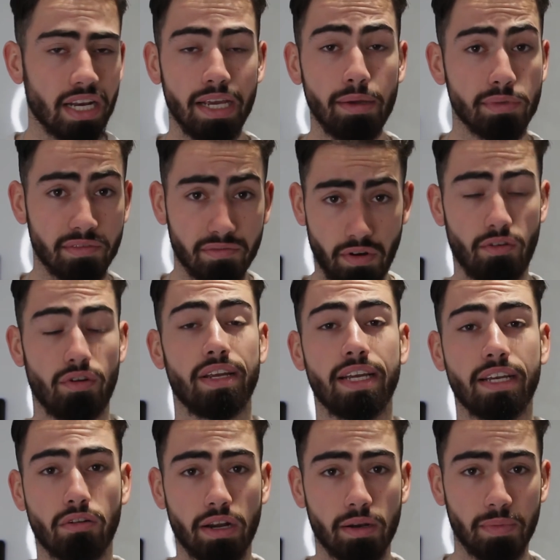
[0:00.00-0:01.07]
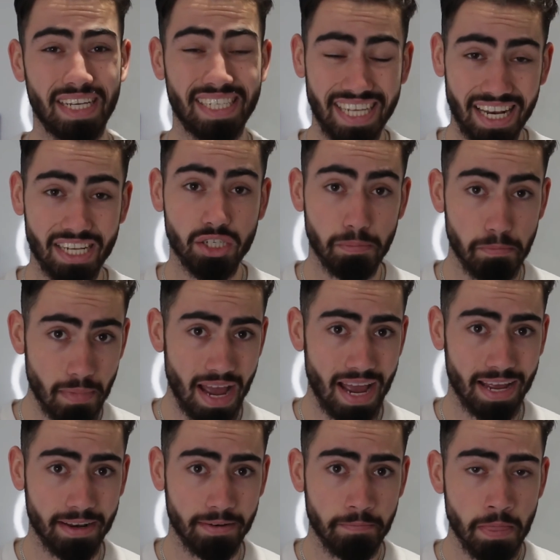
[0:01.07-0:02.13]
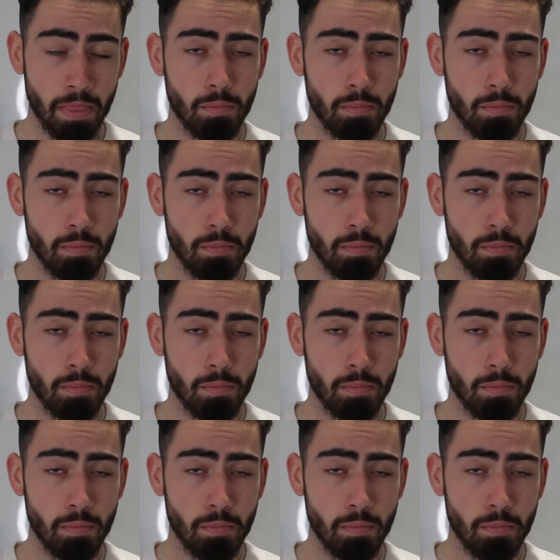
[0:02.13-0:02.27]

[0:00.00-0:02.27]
and he was a very incredibly intelligent man,